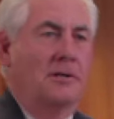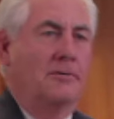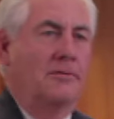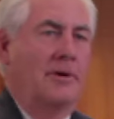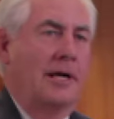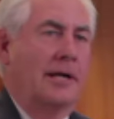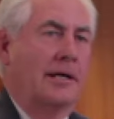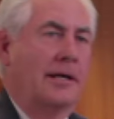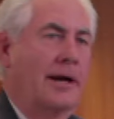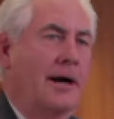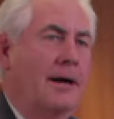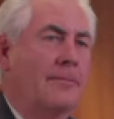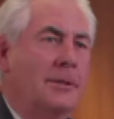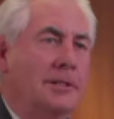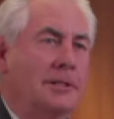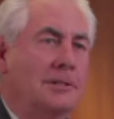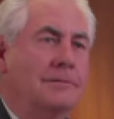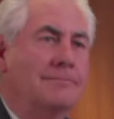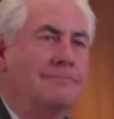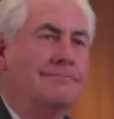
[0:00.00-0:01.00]
of
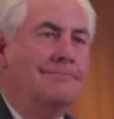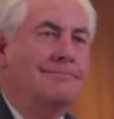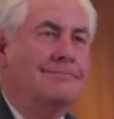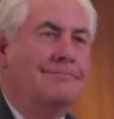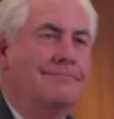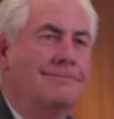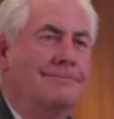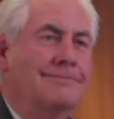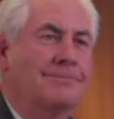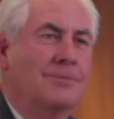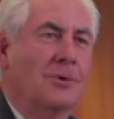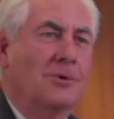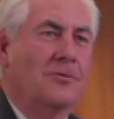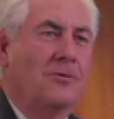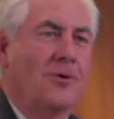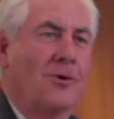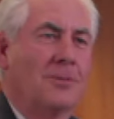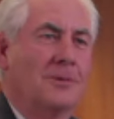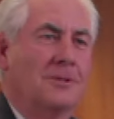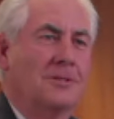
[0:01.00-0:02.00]
economic
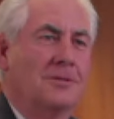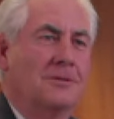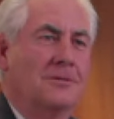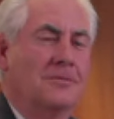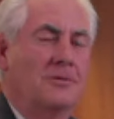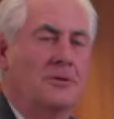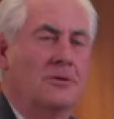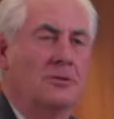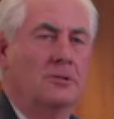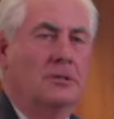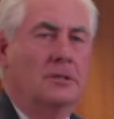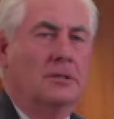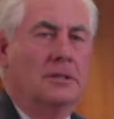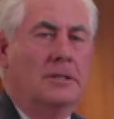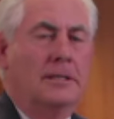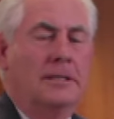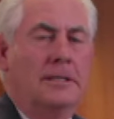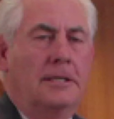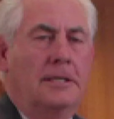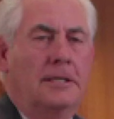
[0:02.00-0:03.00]
performance in the future
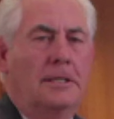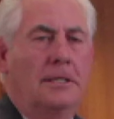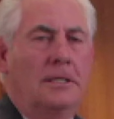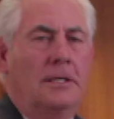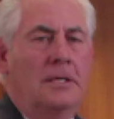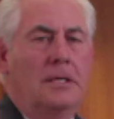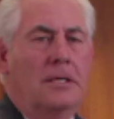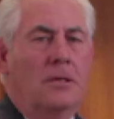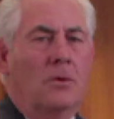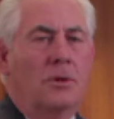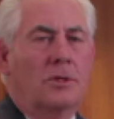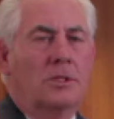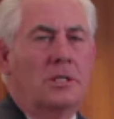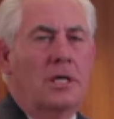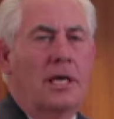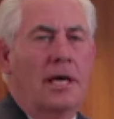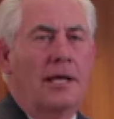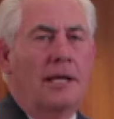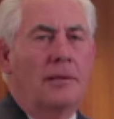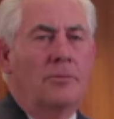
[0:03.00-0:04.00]
aspects